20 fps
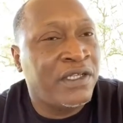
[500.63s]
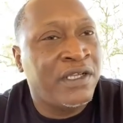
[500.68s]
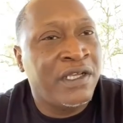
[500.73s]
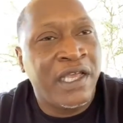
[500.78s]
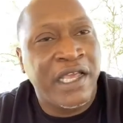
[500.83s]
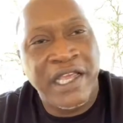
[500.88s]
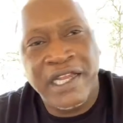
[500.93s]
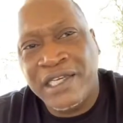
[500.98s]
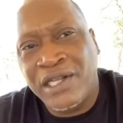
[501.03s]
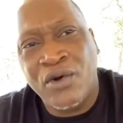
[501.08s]

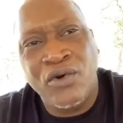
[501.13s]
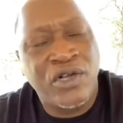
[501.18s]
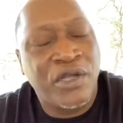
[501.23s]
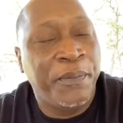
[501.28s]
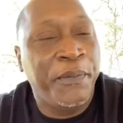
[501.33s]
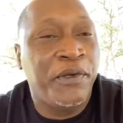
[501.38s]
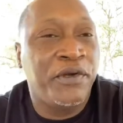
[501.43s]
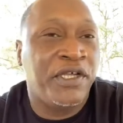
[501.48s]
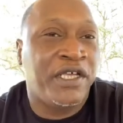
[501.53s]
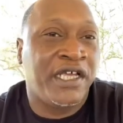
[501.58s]
and don't
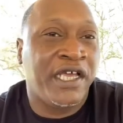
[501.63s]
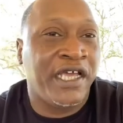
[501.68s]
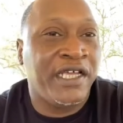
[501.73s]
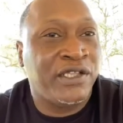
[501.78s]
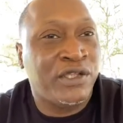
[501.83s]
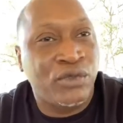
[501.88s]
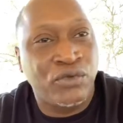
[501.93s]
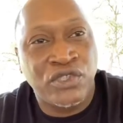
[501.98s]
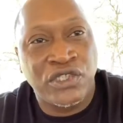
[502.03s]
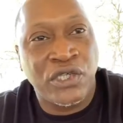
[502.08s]
communicate
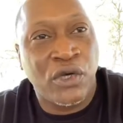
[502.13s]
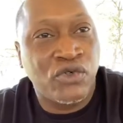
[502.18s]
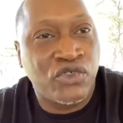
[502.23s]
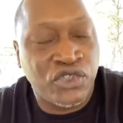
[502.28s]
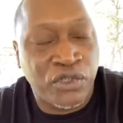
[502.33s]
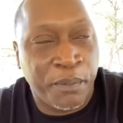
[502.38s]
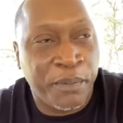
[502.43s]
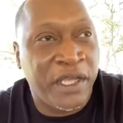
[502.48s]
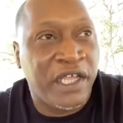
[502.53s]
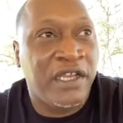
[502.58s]
through
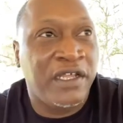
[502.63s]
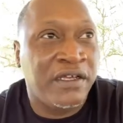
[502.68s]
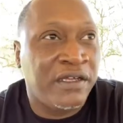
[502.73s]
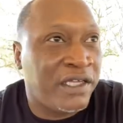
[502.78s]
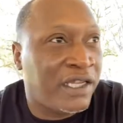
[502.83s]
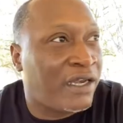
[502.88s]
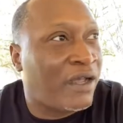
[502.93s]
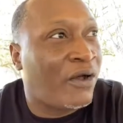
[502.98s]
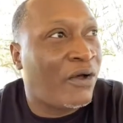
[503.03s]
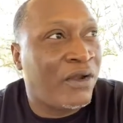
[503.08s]
social media
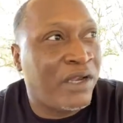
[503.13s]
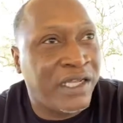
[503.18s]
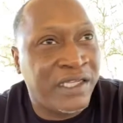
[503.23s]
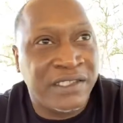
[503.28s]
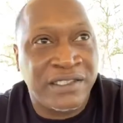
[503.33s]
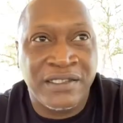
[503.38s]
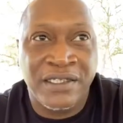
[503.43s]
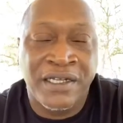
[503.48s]
and all that.